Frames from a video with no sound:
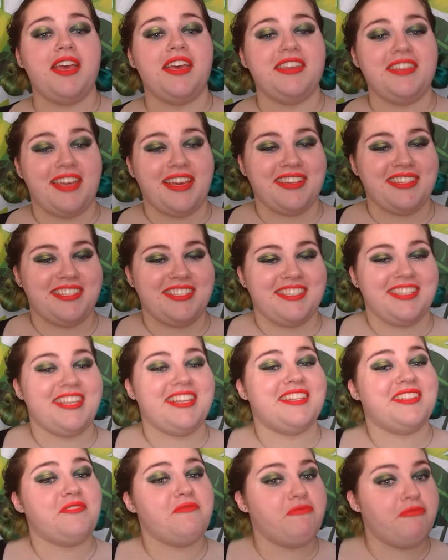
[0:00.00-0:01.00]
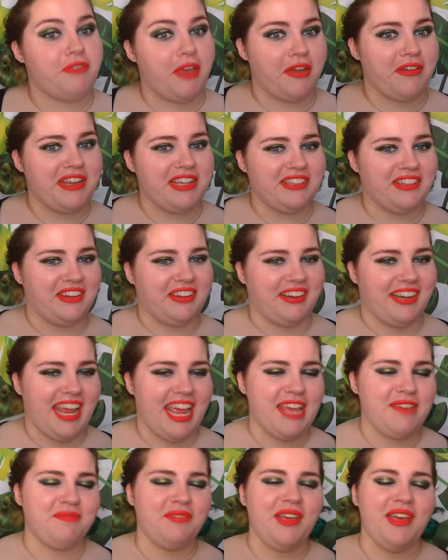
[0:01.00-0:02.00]
Yes, very long
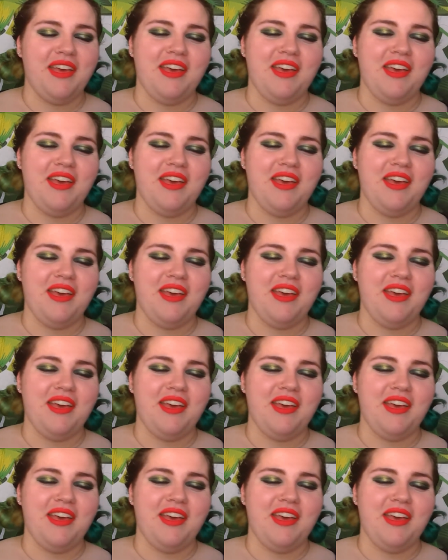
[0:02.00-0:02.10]
name,